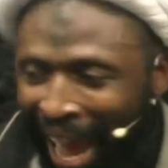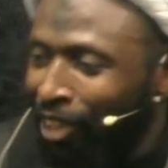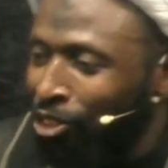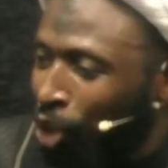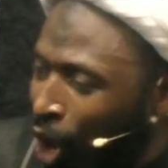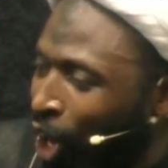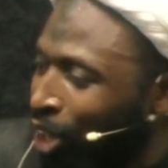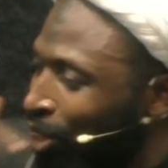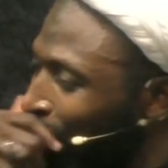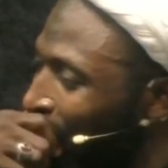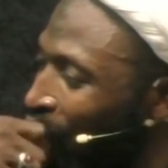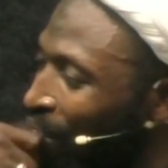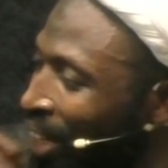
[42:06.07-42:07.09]
are told
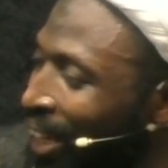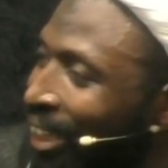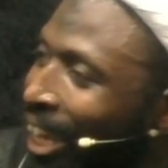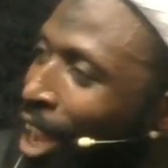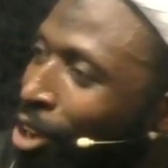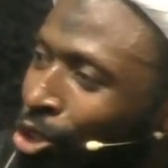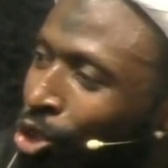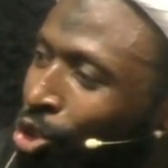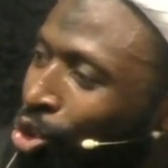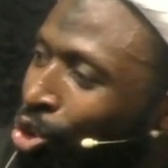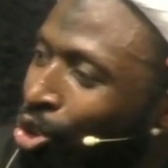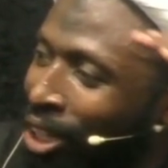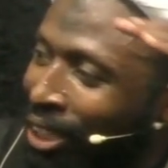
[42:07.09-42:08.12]
there
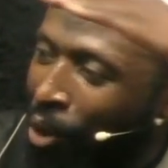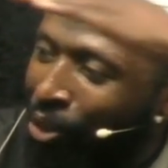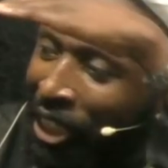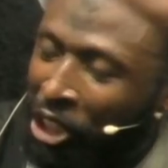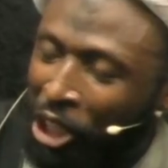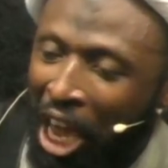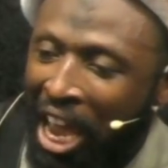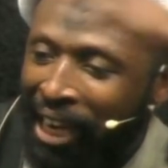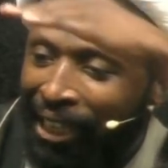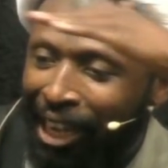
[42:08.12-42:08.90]
was a shade.